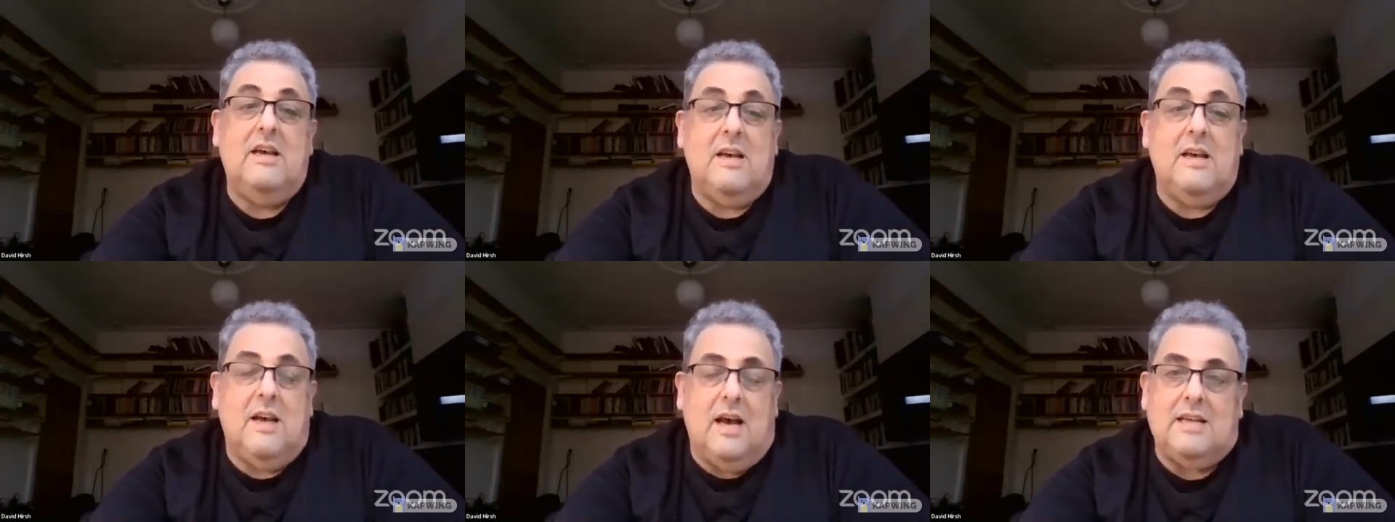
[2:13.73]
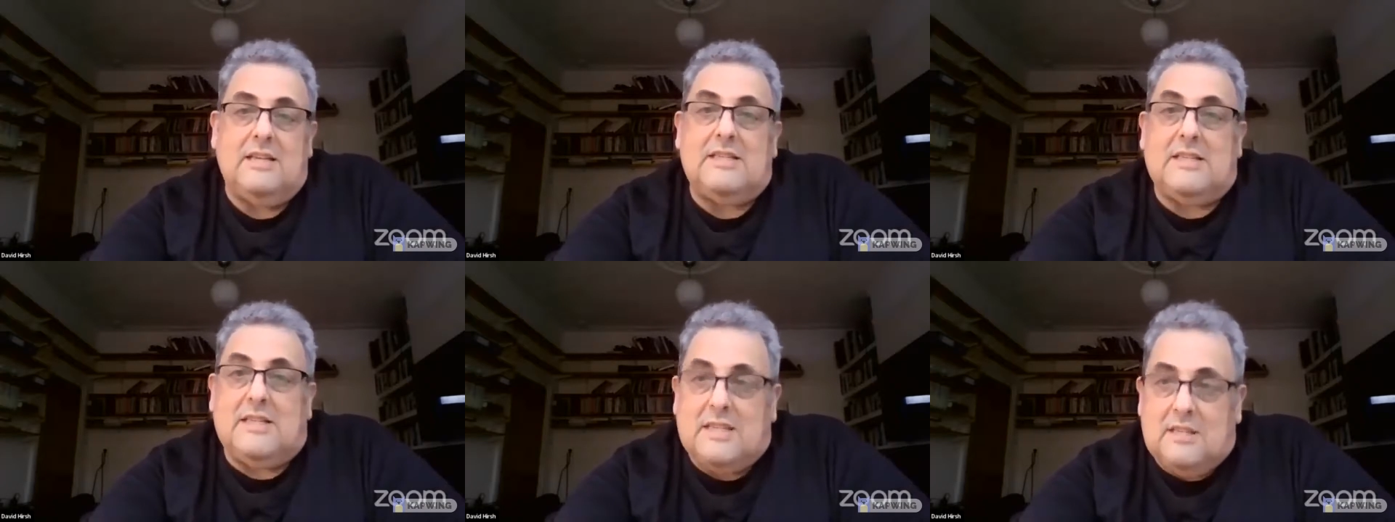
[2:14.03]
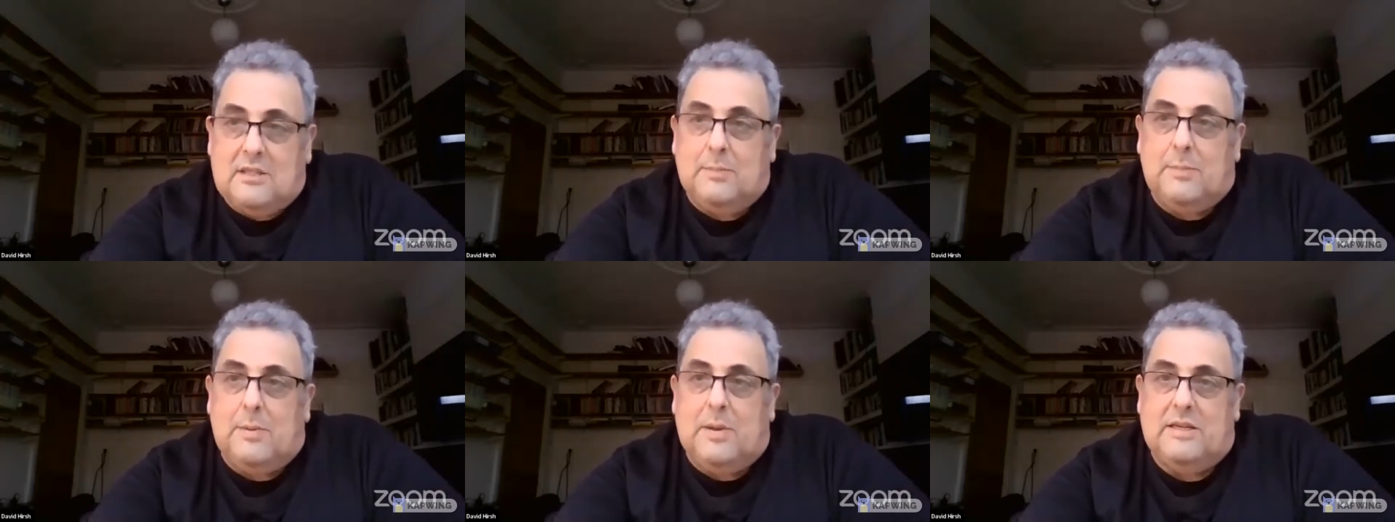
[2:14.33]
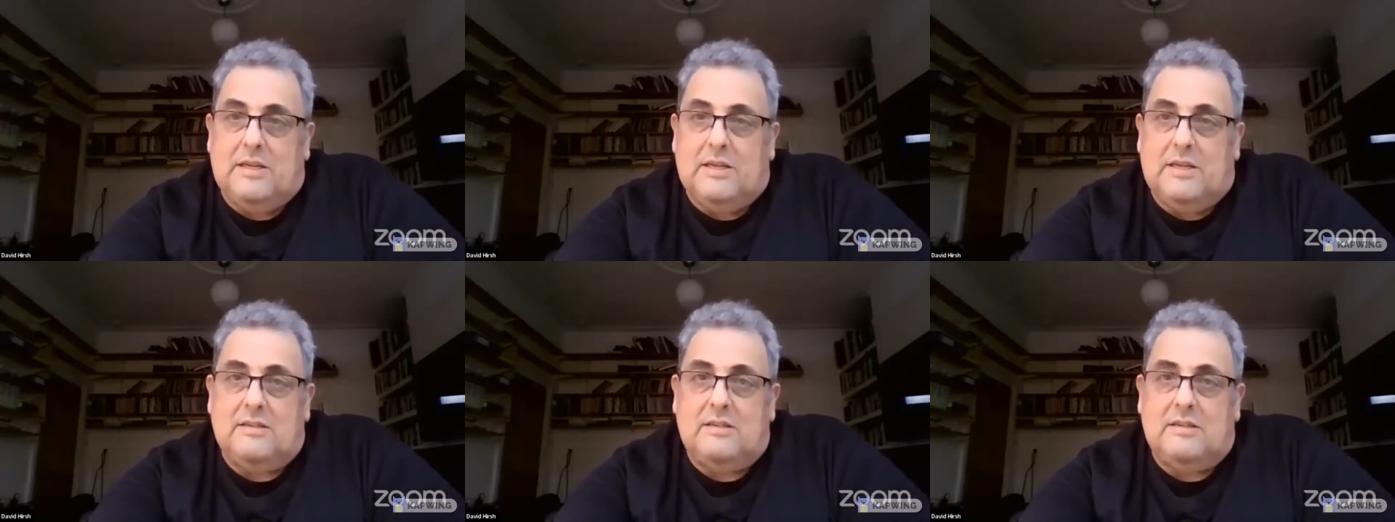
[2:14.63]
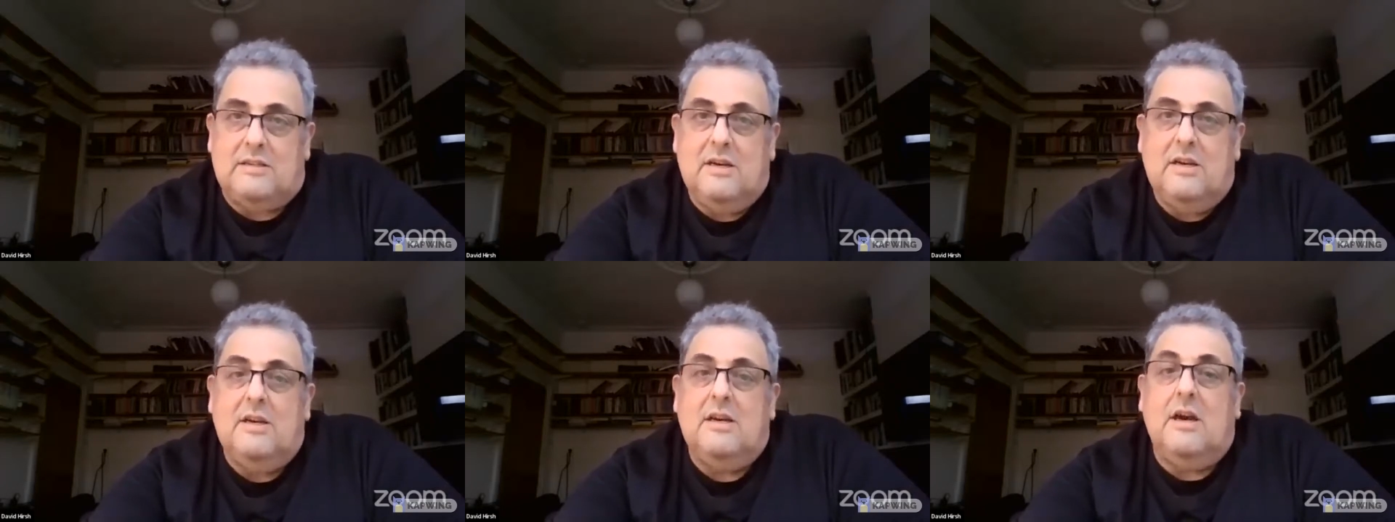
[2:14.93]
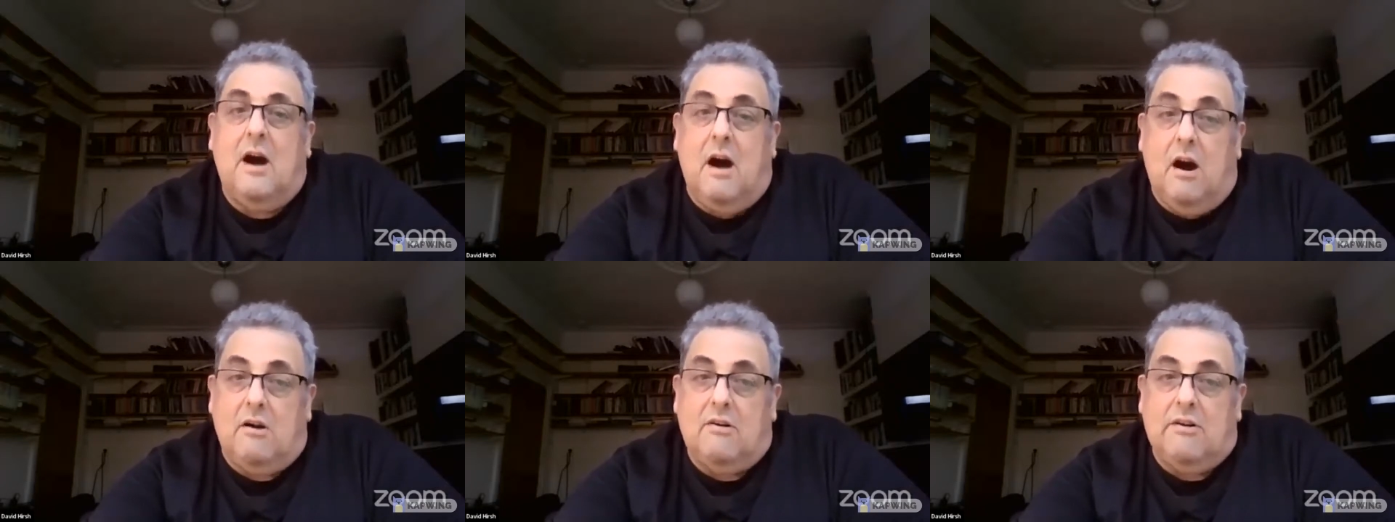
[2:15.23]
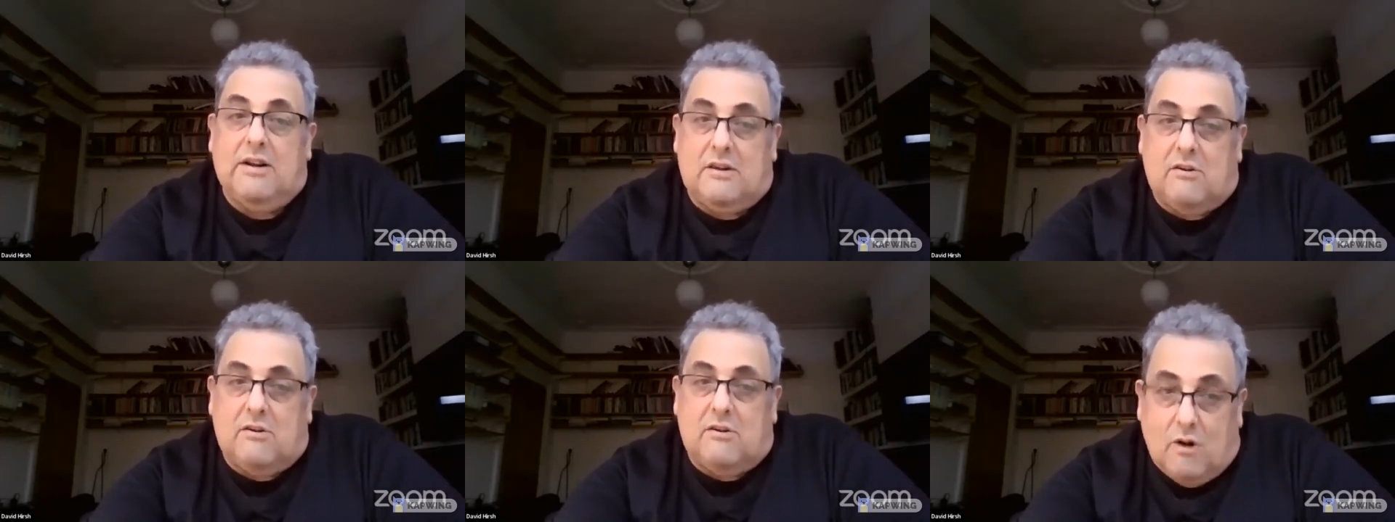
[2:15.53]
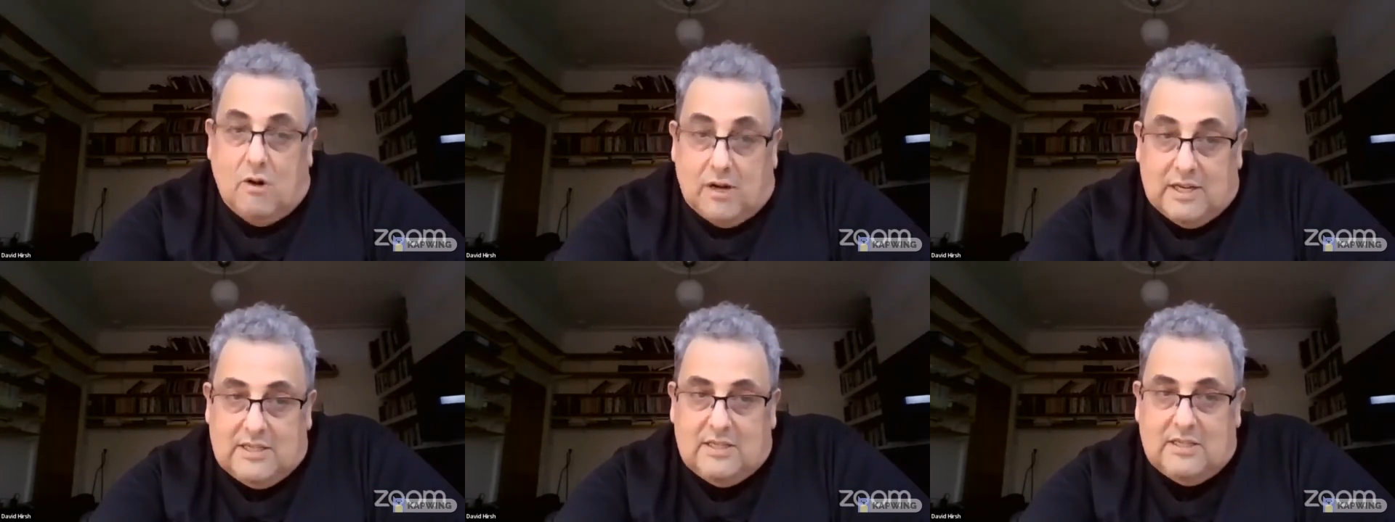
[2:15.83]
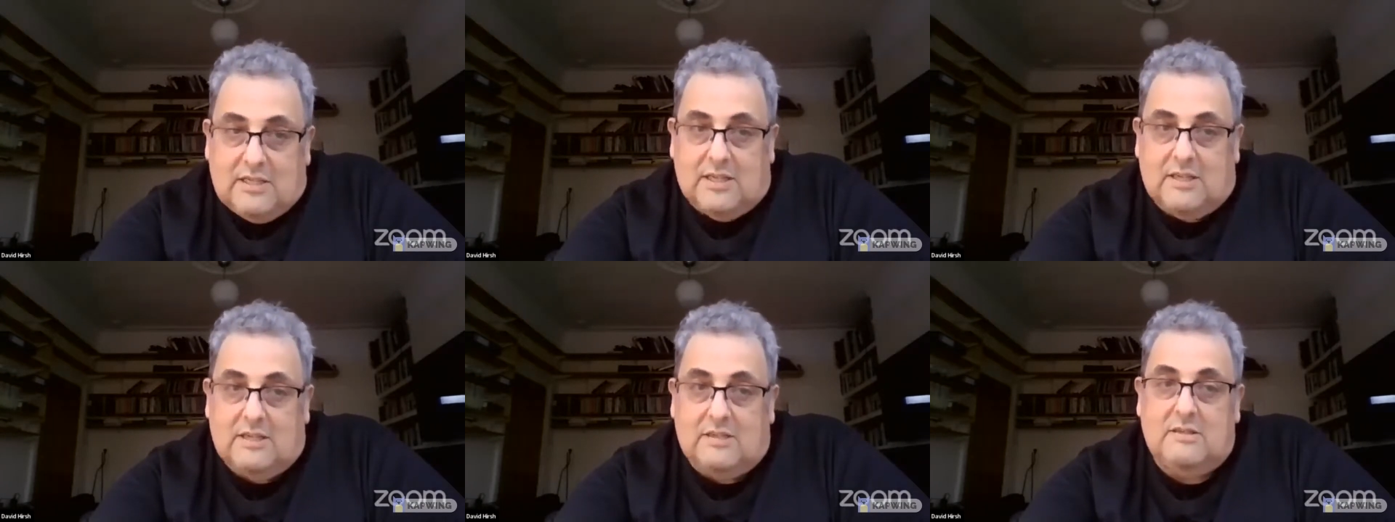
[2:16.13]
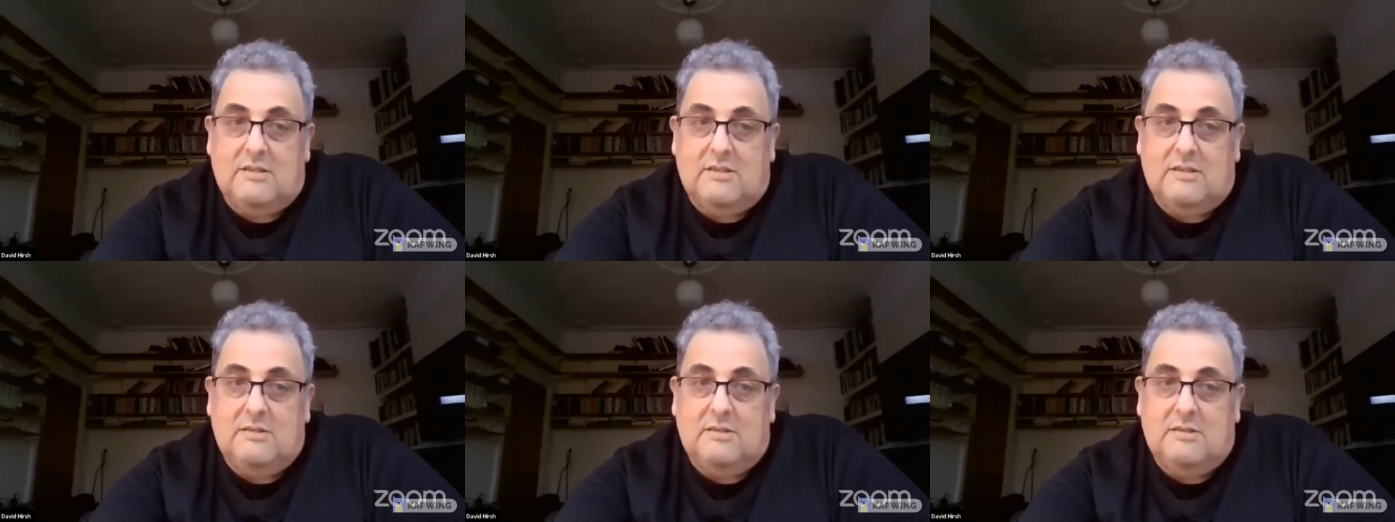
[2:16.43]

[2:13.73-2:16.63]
as disciplines are in crisis.